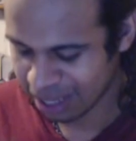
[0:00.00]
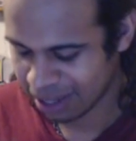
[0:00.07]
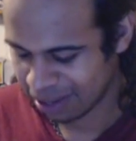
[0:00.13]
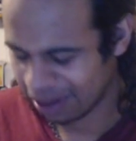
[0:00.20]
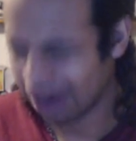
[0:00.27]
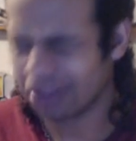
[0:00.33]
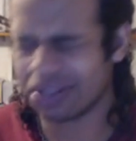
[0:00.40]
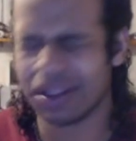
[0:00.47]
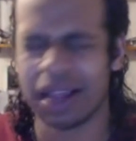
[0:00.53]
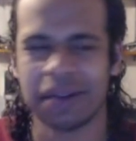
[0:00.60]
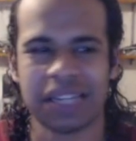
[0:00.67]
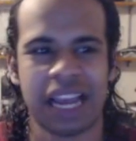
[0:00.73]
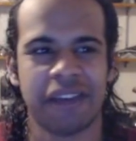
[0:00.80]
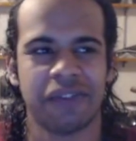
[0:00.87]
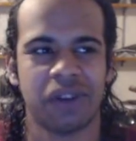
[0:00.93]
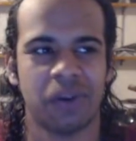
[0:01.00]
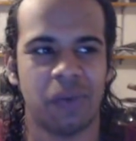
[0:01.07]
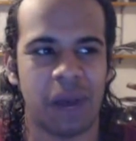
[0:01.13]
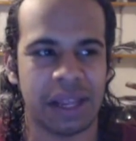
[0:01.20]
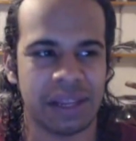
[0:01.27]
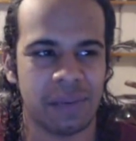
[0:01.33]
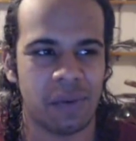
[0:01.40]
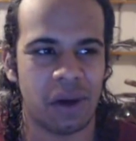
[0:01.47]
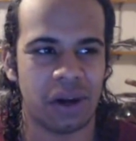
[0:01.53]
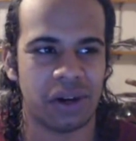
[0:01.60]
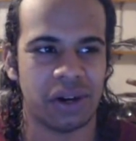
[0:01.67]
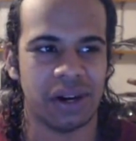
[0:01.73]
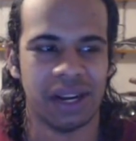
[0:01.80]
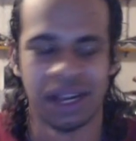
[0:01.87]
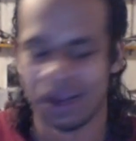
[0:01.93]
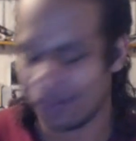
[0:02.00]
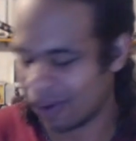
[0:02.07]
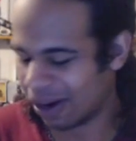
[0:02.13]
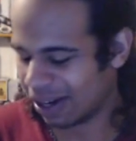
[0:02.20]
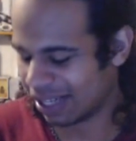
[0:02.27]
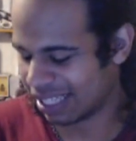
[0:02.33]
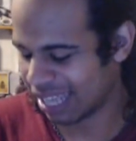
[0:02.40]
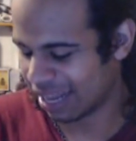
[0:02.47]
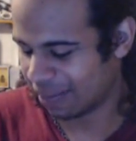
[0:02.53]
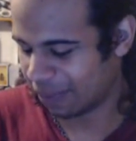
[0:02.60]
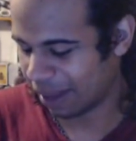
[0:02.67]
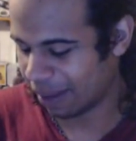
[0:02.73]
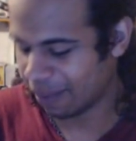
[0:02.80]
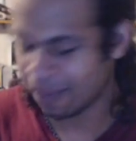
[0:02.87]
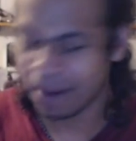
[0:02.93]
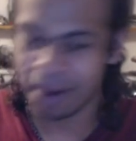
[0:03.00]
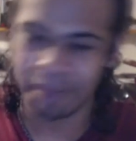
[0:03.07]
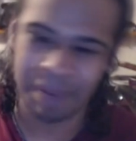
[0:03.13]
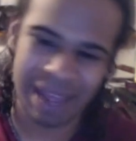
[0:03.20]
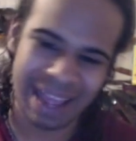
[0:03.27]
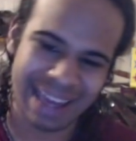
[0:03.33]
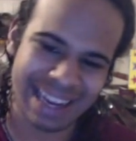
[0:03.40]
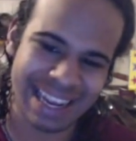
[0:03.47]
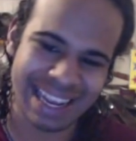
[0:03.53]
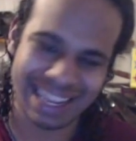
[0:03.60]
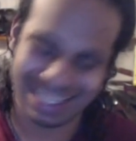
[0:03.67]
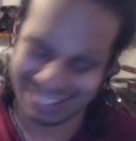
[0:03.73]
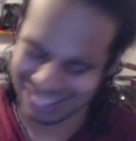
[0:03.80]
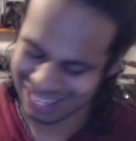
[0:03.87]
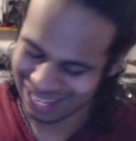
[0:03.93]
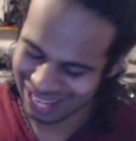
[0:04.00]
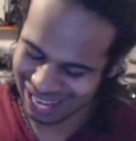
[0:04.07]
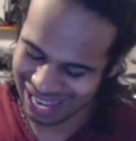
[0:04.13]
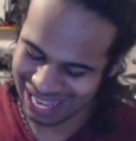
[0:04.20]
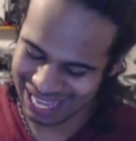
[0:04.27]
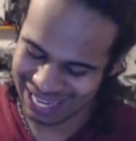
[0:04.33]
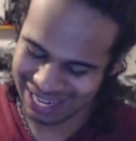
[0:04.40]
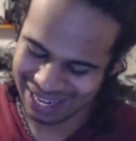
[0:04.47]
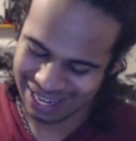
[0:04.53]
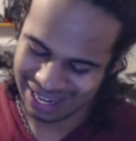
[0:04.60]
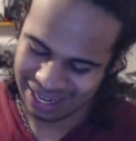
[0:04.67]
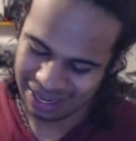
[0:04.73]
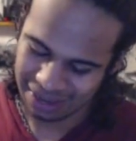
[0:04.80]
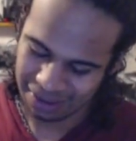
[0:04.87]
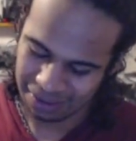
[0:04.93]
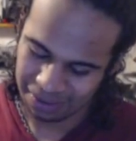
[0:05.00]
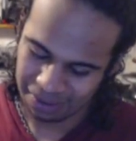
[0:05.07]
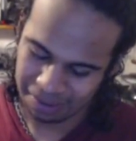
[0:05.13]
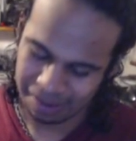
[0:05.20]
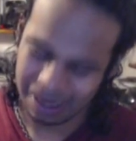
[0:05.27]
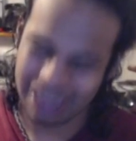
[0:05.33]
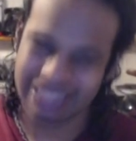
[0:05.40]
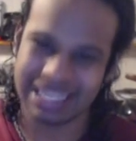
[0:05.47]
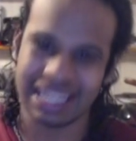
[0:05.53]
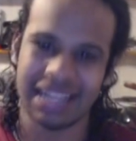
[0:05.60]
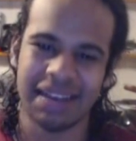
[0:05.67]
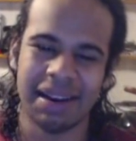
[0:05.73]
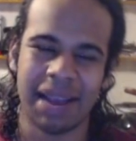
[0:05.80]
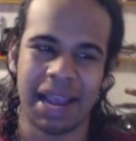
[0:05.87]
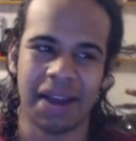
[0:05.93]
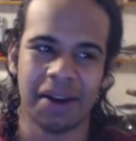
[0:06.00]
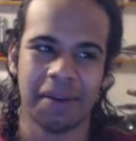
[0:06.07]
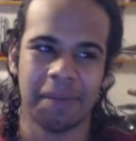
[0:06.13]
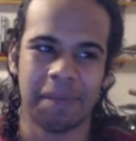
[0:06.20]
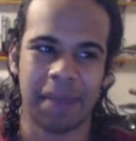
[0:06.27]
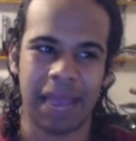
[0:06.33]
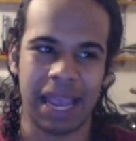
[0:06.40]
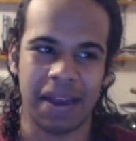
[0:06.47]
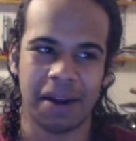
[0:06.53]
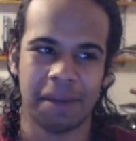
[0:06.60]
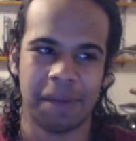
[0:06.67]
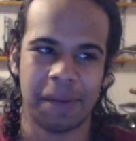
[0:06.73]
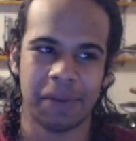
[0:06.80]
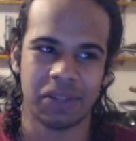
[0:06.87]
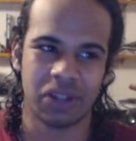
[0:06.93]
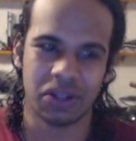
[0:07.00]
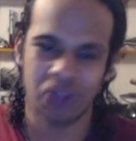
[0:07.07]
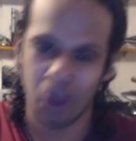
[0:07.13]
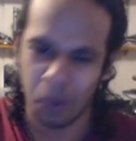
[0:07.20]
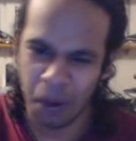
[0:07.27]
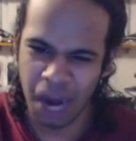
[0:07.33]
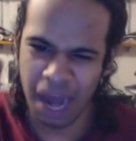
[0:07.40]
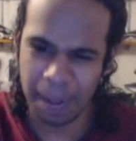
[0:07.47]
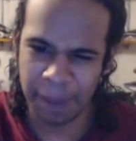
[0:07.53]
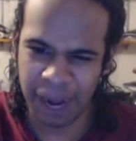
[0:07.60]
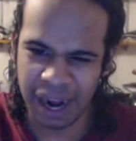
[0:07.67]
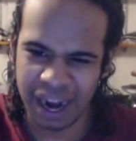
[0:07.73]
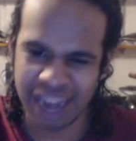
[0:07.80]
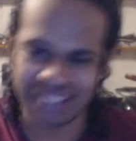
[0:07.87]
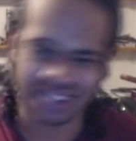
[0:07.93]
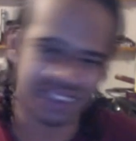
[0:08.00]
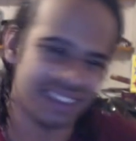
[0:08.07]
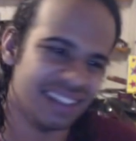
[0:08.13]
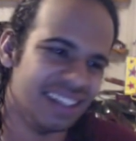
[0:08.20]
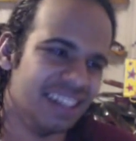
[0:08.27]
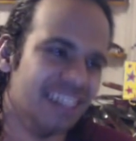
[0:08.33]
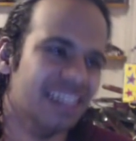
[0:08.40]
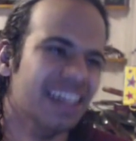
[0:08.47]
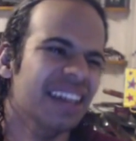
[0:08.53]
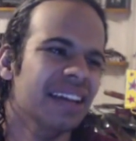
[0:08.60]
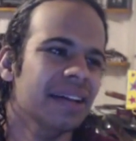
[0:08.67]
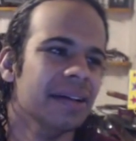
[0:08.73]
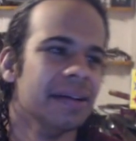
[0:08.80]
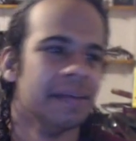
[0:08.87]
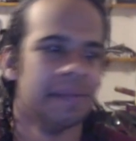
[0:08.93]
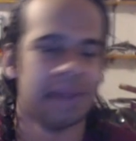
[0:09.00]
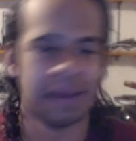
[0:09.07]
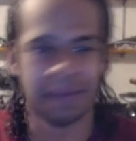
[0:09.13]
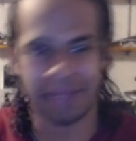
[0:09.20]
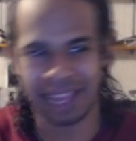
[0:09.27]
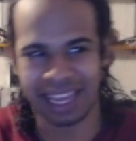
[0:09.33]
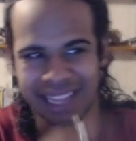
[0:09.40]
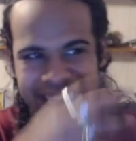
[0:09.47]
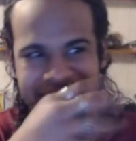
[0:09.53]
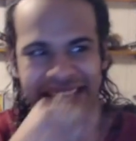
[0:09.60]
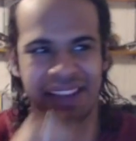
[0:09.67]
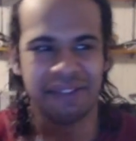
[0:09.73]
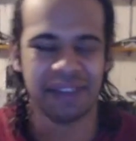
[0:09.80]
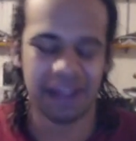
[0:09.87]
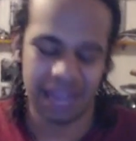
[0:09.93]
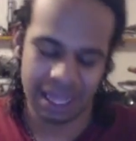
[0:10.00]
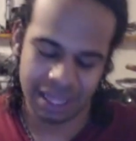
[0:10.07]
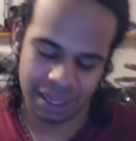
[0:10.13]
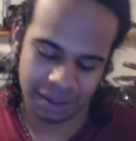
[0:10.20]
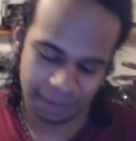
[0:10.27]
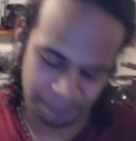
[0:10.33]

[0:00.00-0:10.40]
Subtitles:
Also, that was after Whiting Wander said, we're buddies, and we're buddies, and then Hater and Peepers goes, we're not buddies! And they leave, and then